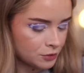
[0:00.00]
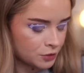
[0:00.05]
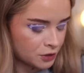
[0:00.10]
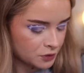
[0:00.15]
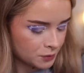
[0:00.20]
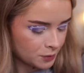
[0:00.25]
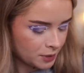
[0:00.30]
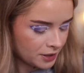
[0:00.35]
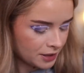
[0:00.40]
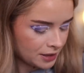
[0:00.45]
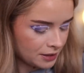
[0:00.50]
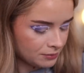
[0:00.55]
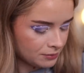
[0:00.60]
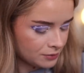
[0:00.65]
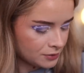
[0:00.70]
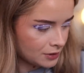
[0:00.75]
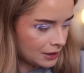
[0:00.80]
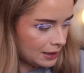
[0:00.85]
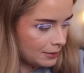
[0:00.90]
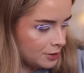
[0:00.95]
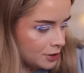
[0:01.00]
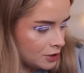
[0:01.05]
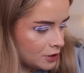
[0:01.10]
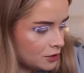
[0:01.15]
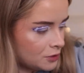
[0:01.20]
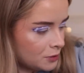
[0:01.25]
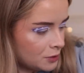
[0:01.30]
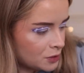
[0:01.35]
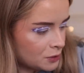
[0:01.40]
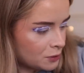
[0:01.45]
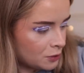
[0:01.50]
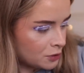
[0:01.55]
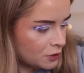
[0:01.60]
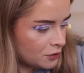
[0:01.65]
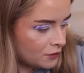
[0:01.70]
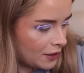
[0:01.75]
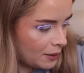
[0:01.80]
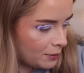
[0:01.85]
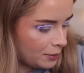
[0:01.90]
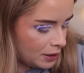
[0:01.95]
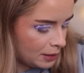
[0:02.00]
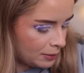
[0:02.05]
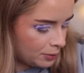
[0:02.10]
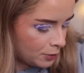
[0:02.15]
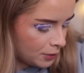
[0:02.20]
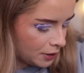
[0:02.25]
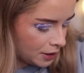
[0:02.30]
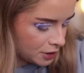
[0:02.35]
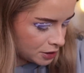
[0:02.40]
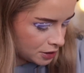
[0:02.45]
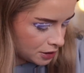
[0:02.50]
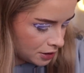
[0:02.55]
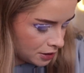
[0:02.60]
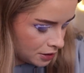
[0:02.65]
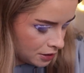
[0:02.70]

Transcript: trustworthy. So let me just do a swatch of that purple eyeshadow.